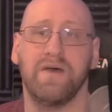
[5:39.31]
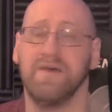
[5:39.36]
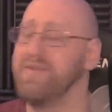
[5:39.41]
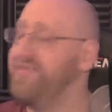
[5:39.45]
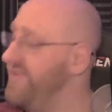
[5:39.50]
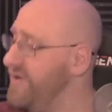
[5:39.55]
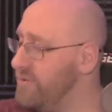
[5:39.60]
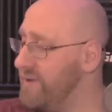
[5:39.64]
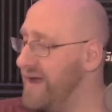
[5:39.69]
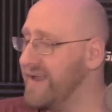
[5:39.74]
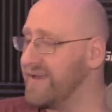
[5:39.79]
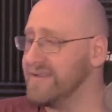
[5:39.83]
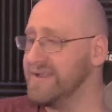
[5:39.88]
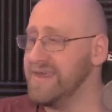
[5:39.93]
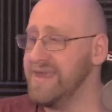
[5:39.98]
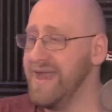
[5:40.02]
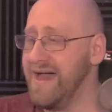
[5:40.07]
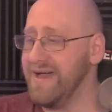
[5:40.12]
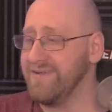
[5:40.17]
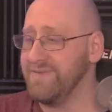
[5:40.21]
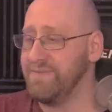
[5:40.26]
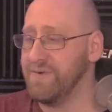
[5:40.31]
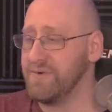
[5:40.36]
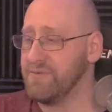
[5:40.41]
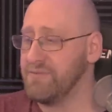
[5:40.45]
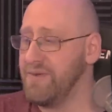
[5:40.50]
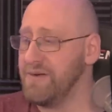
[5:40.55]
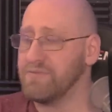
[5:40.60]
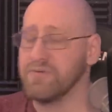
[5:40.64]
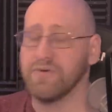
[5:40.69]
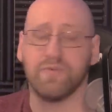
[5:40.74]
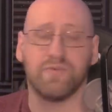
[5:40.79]
Theoretically, yes, but
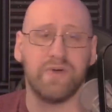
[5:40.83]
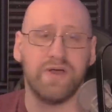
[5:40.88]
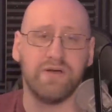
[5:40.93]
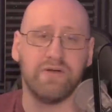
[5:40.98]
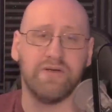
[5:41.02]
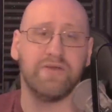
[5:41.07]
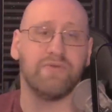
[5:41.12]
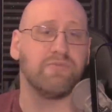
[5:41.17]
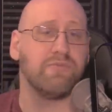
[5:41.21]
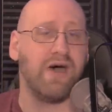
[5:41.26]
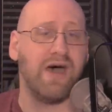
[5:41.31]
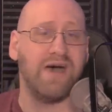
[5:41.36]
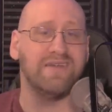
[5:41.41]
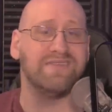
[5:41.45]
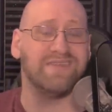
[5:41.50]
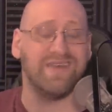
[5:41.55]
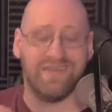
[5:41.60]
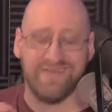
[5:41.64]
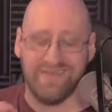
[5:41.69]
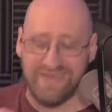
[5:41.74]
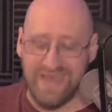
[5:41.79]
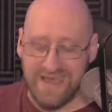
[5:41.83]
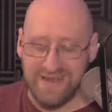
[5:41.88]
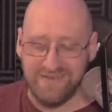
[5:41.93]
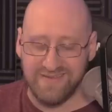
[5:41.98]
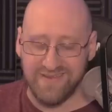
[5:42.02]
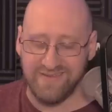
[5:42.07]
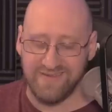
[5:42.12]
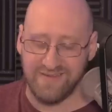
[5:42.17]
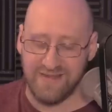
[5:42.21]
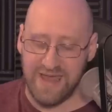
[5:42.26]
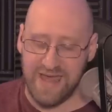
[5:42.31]
remember, we're in Ron
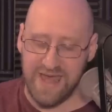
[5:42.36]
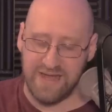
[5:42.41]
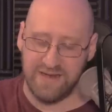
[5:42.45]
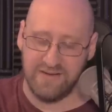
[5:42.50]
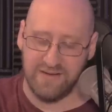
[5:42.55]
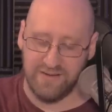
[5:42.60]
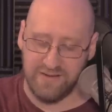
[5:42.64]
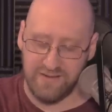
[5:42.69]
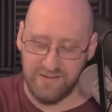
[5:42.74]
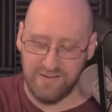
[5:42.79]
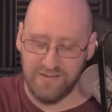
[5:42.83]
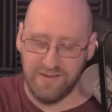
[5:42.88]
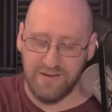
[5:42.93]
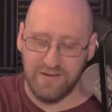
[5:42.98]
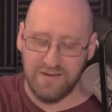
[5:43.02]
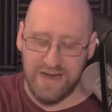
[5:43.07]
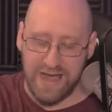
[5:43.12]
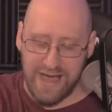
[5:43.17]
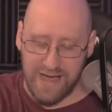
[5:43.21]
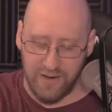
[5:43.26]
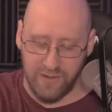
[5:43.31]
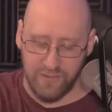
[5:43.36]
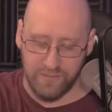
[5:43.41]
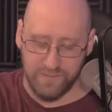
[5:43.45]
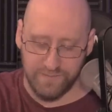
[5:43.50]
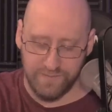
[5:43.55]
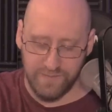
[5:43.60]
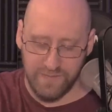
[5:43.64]
DeSantis land now.